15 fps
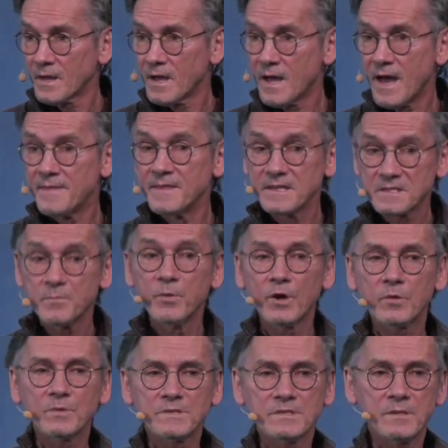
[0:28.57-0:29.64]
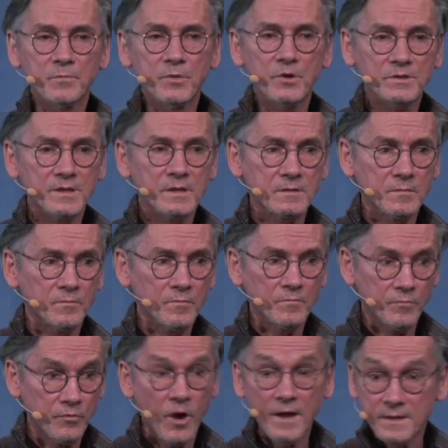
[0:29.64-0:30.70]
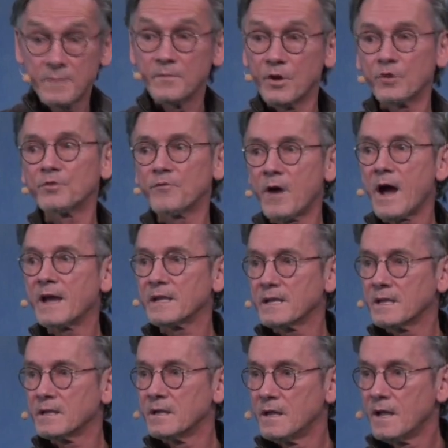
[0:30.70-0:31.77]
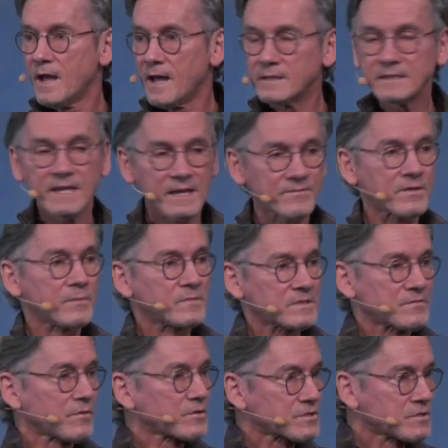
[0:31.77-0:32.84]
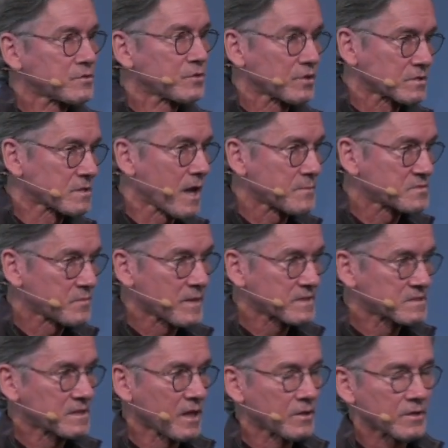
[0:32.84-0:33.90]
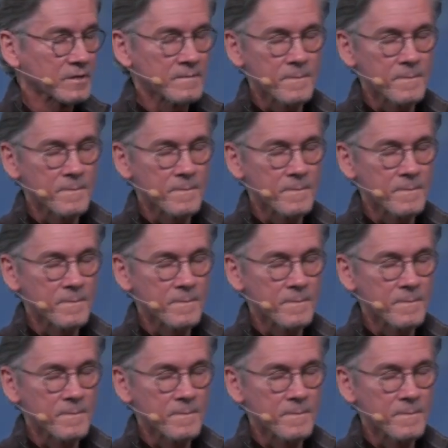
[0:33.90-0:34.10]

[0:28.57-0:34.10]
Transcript: And this book was the book that brought him notoriety and gave him his first New York Times bestseller.